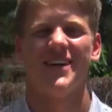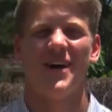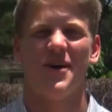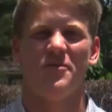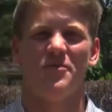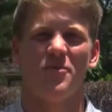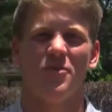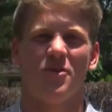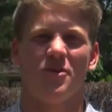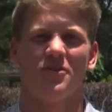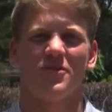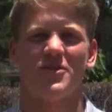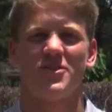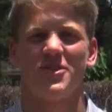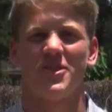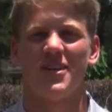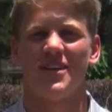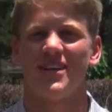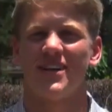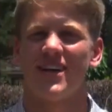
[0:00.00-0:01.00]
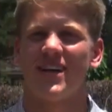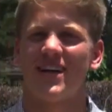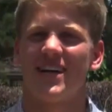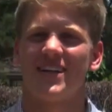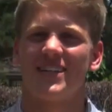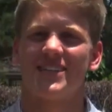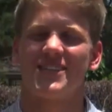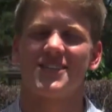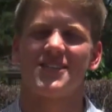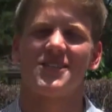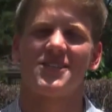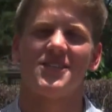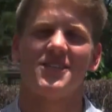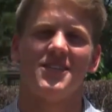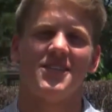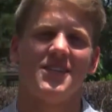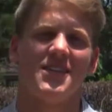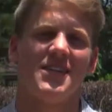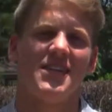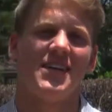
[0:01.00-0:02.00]
I'm more of a truck guy, so
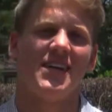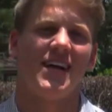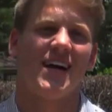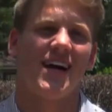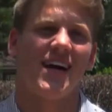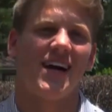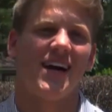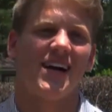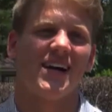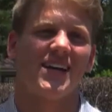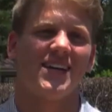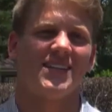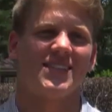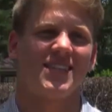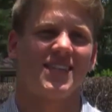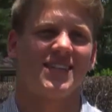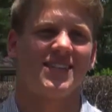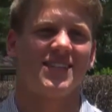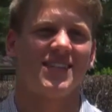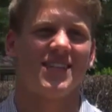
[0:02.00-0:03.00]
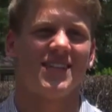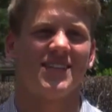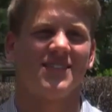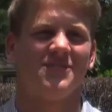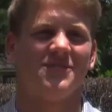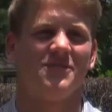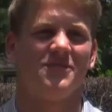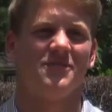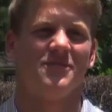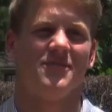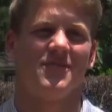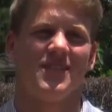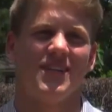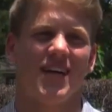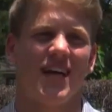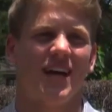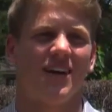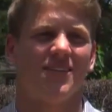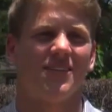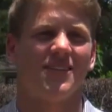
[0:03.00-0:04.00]
I guess I'd say,
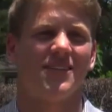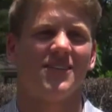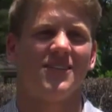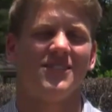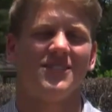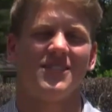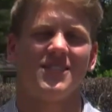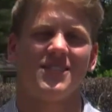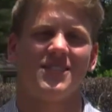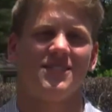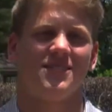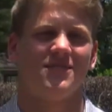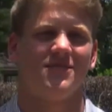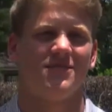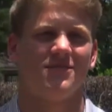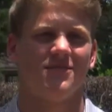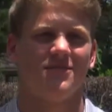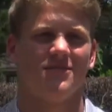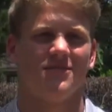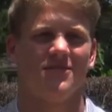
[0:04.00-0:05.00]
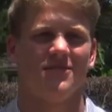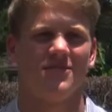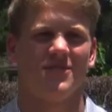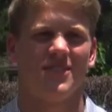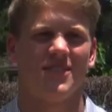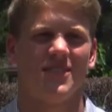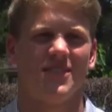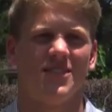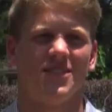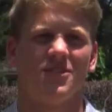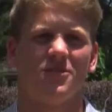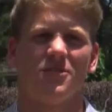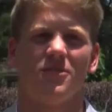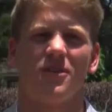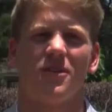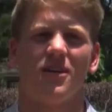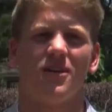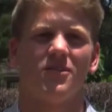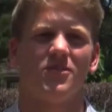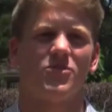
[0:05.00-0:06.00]
I don't know, it's
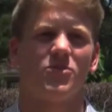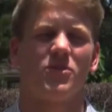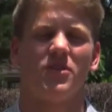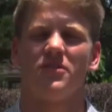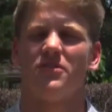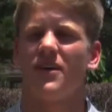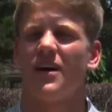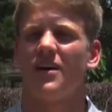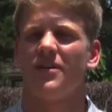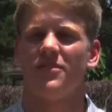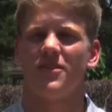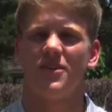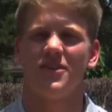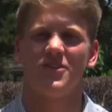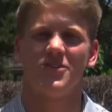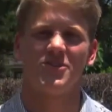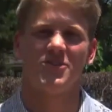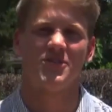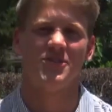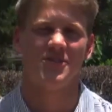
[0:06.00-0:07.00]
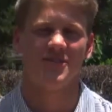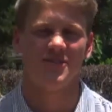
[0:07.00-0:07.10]
Silverado 2500.